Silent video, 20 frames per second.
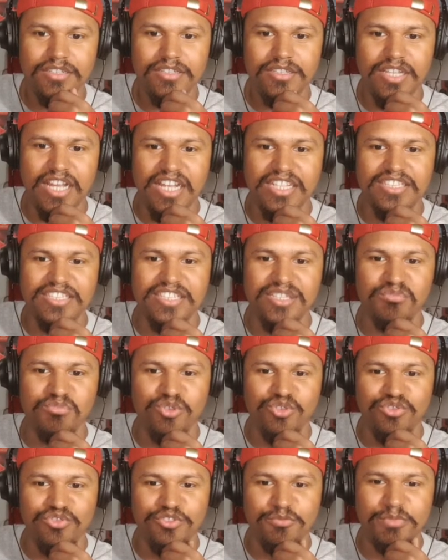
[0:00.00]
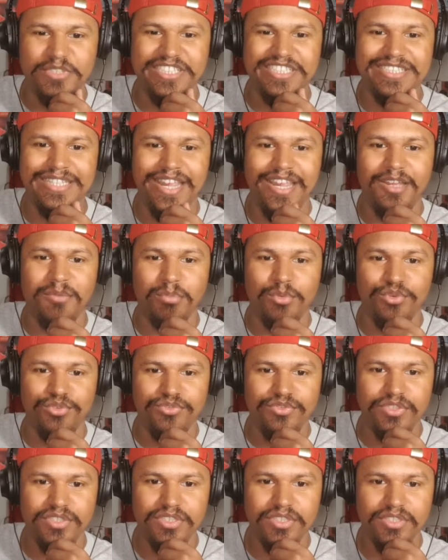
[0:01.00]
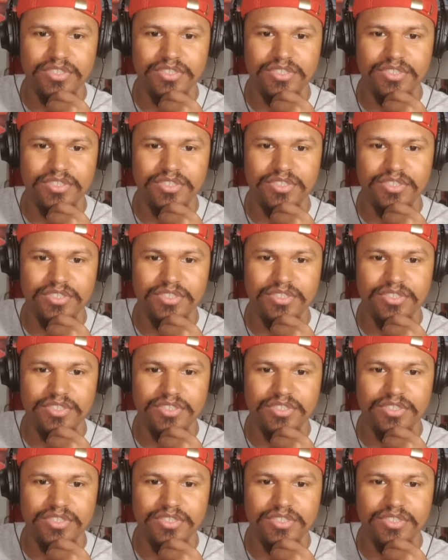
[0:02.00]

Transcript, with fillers: Not Z moves, but Another special moves.